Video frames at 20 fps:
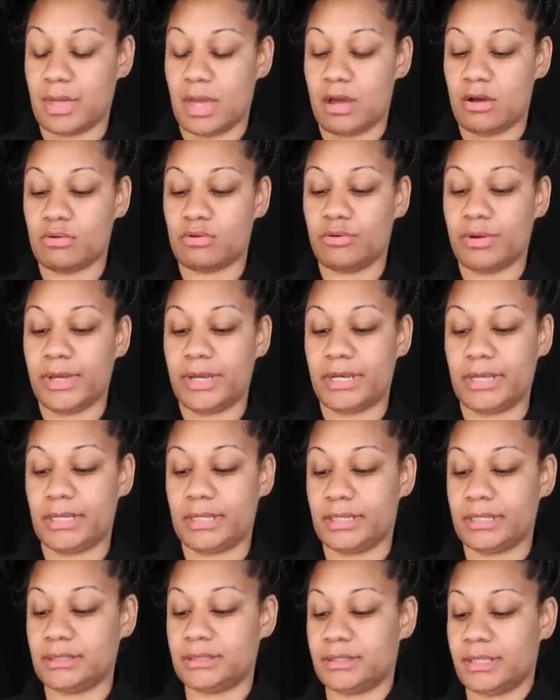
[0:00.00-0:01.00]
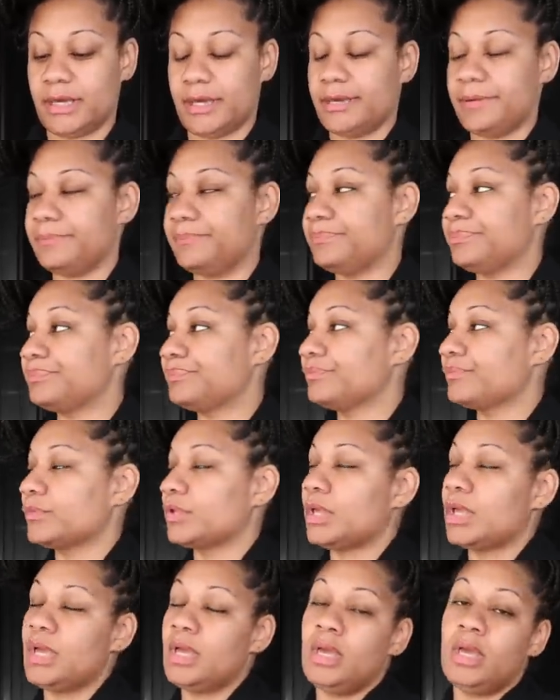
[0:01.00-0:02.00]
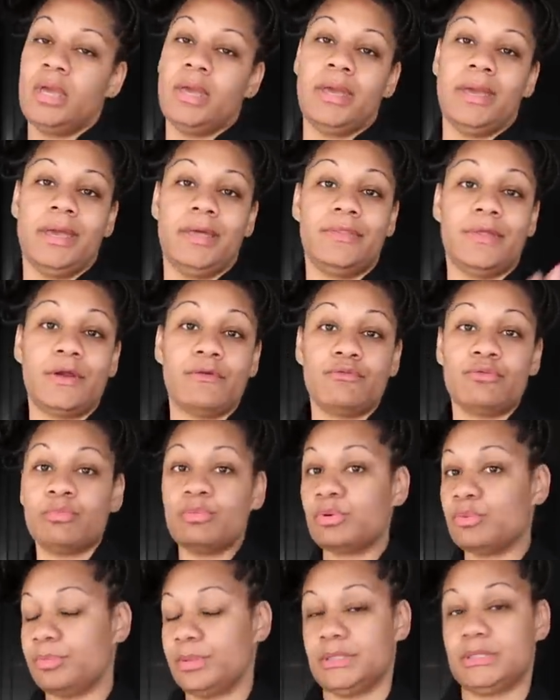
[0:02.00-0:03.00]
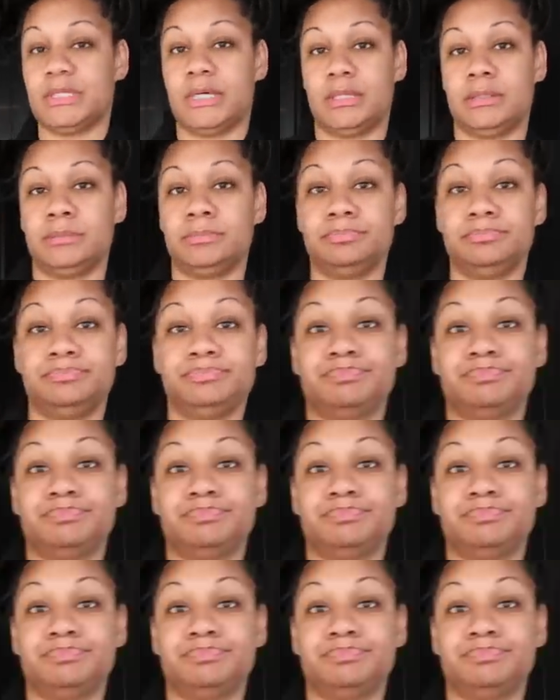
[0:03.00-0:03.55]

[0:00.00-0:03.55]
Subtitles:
I'll go ahead and get that. And that room will be done.